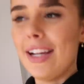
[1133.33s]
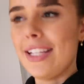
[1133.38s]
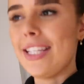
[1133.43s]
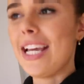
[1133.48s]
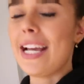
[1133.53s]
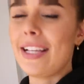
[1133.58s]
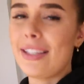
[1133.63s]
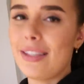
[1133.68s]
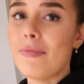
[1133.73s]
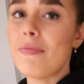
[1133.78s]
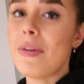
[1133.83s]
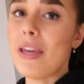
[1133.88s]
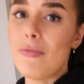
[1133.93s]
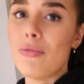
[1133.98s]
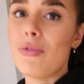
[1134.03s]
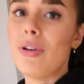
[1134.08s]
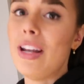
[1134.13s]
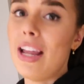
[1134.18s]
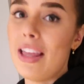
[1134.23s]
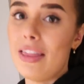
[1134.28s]
I text some
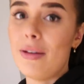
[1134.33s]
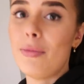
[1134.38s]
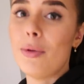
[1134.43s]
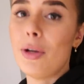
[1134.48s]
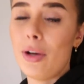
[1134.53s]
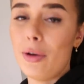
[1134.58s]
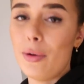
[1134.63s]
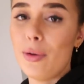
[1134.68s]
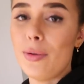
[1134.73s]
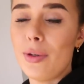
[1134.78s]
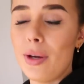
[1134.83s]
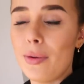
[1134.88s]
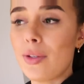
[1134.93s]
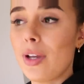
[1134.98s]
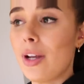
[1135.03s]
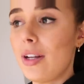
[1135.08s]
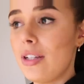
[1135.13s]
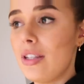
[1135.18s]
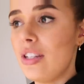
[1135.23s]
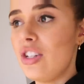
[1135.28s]
people and let them know I was
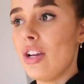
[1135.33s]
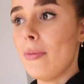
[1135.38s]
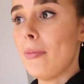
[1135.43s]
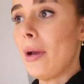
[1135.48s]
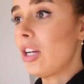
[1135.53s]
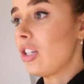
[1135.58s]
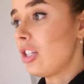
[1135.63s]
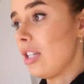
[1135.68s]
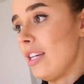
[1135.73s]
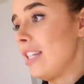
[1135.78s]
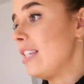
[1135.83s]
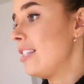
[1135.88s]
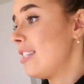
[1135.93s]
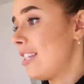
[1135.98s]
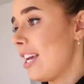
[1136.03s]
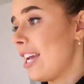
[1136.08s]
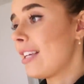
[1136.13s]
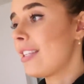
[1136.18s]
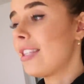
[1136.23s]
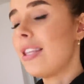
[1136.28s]
going to the gym. Actually I need
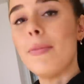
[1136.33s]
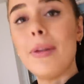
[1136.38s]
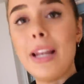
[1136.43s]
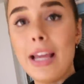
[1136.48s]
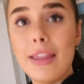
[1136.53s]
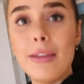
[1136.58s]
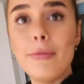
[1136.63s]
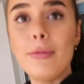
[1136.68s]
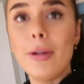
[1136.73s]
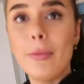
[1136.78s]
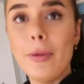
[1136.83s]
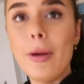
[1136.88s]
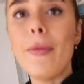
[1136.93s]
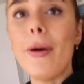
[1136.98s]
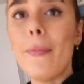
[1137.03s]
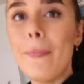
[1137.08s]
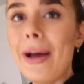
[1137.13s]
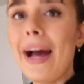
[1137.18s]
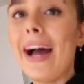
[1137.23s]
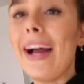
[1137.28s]
to text them and let them know
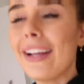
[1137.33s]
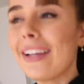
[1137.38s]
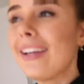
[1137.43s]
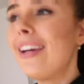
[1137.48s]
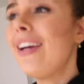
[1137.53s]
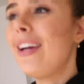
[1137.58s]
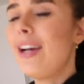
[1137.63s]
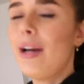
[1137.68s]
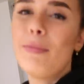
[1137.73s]
I'm back.